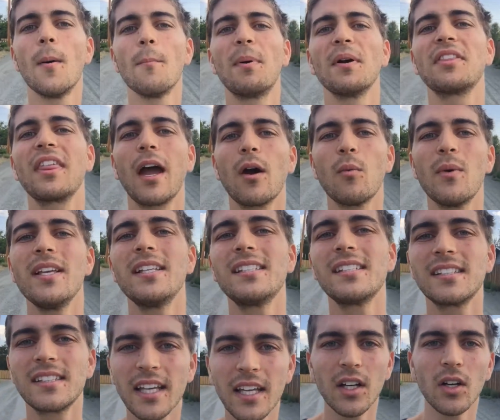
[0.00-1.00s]
but that we
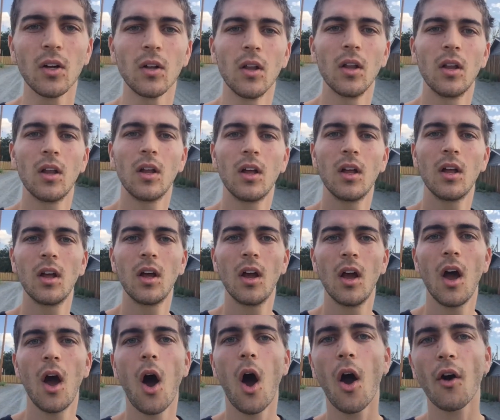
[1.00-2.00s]
still
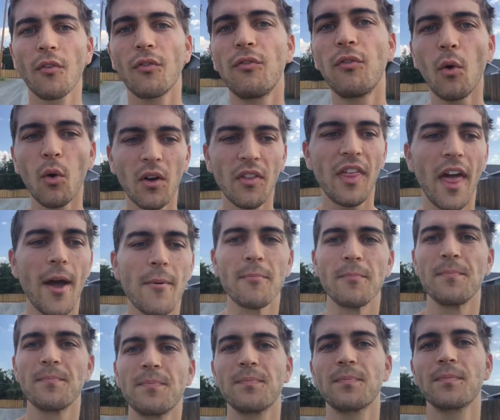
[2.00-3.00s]
are for them.
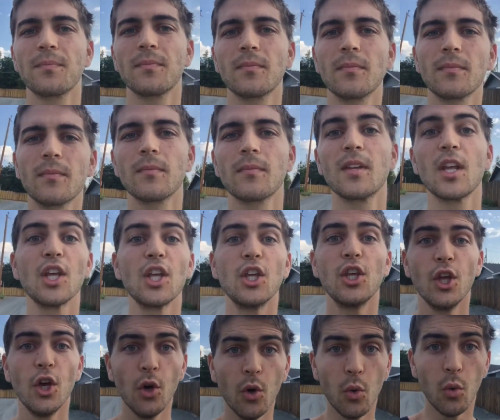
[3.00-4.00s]

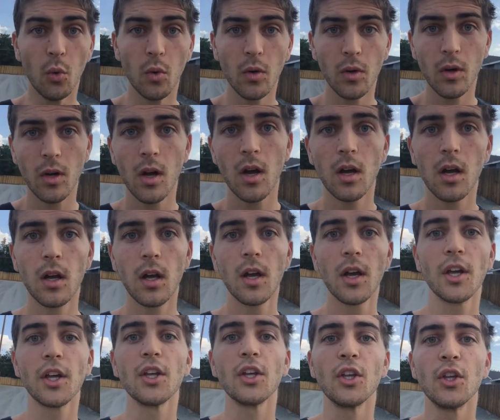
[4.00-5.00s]
You,
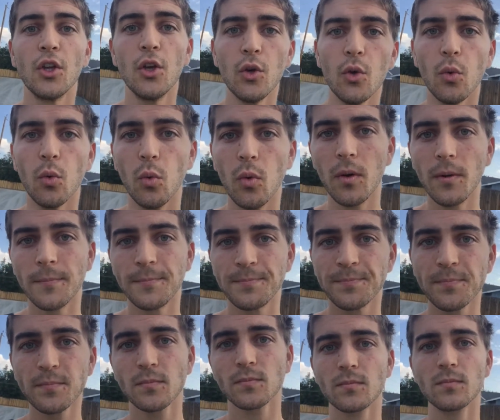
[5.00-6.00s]

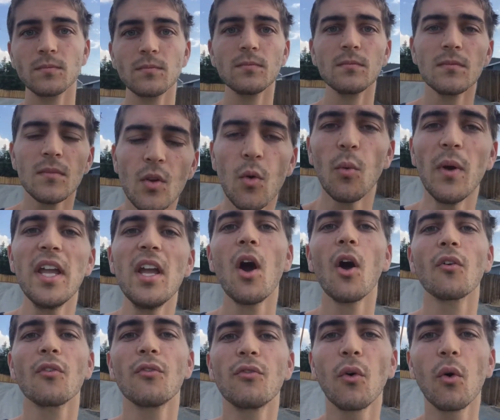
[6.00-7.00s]
we
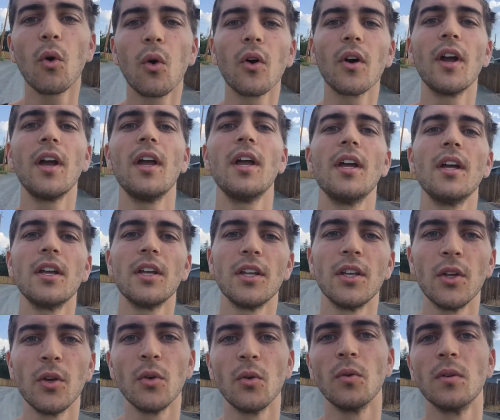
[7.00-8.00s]
are for
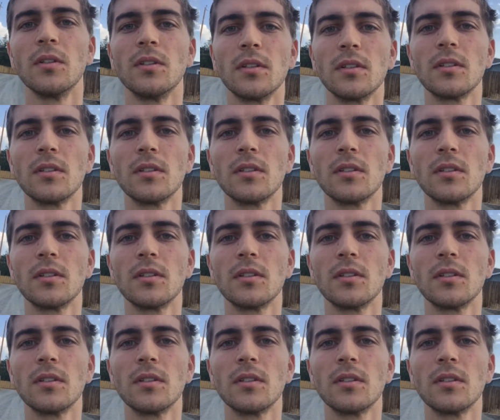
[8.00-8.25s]
you.